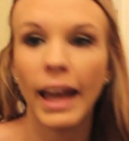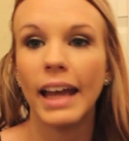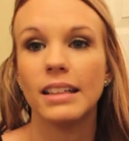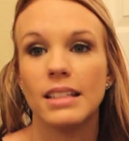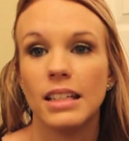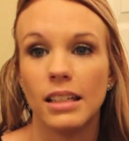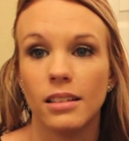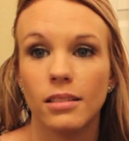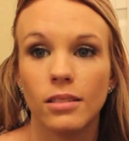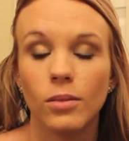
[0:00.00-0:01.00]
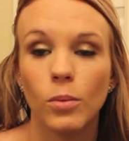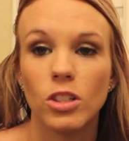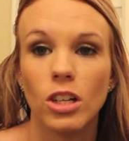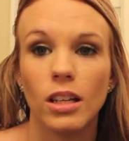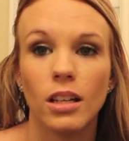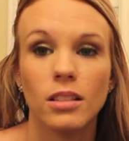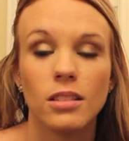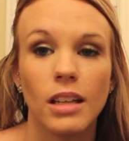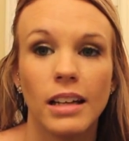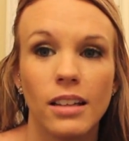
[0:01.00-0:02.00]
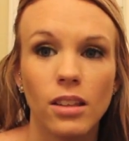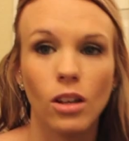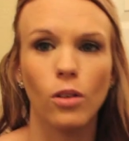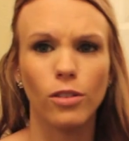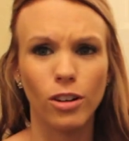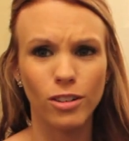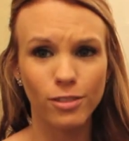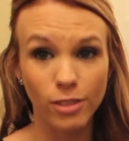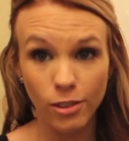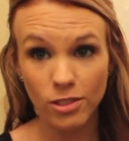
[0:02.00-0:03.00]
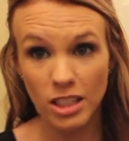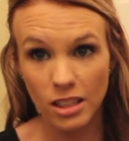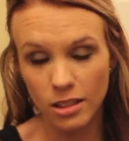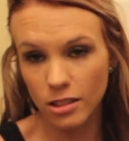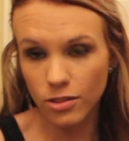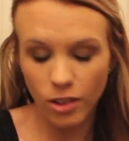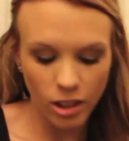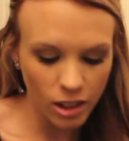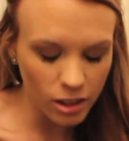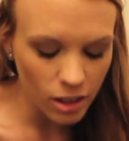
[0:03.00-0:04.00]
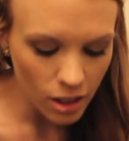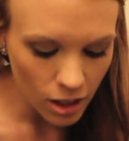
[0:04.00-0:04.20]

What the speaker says: 18, which I guess anything over 15 is fine.